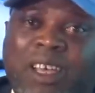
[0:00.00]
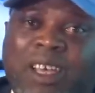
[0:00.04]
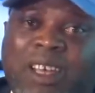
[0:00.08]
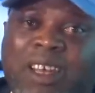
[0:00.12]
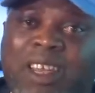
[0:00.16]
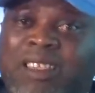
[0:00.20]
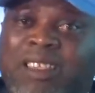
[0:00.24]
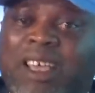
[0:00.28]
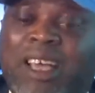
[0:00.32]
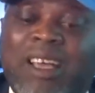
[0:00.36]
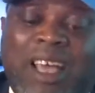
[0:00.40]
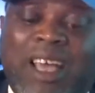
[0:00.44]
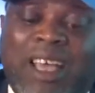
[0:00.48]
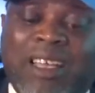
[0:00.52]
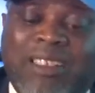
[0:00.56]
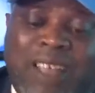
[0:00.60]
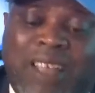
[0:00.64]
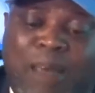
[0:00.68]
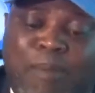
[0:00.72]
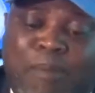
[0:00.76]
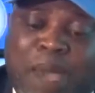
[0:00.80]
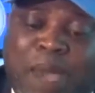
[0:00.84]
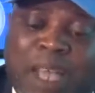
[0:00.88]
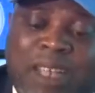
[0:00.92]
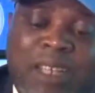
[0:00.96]
These are guys
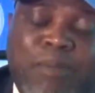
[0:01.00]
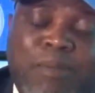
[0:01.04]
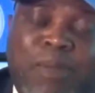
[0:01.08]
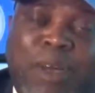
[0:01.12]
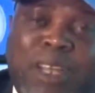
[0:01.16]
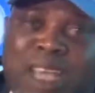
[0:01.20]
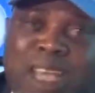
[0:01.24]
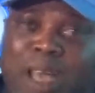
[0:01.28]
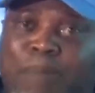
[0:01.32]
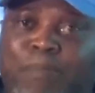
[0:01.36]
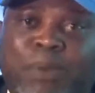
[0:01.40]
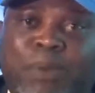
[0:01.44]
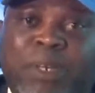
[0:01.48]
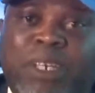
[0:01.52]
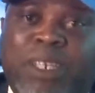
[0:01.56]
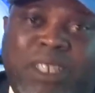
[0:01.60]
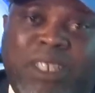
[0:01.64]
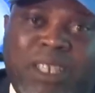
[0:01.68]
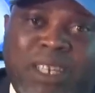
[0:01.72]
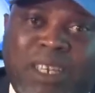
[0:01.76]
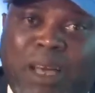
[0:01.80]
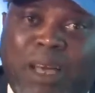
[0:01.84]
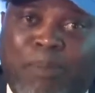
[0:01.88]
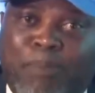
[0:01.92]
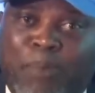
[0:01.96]
that make the money and put it
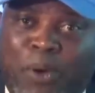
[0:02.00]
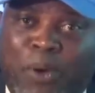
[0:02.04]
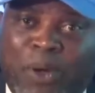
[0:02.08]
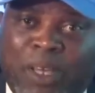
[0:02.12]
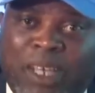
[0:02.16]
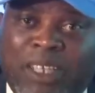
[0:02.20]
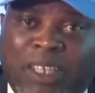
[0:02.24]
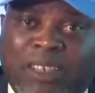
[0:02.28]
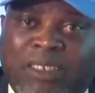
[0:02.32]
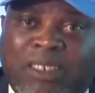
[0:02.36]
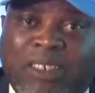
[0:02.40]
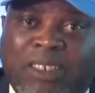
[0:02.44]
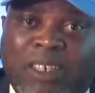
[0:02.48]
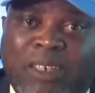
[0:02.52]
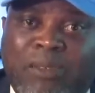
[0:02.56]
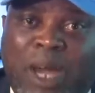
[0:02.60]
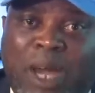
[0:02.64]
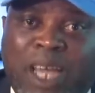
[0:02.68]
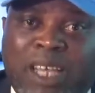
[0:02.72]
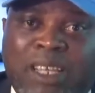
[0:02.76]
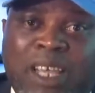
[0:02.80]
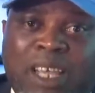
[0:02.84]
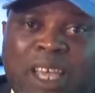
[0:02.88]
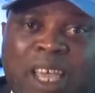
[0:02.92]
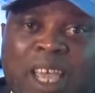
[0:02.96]
in their pockets,
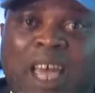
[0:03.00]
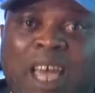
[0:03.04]
right?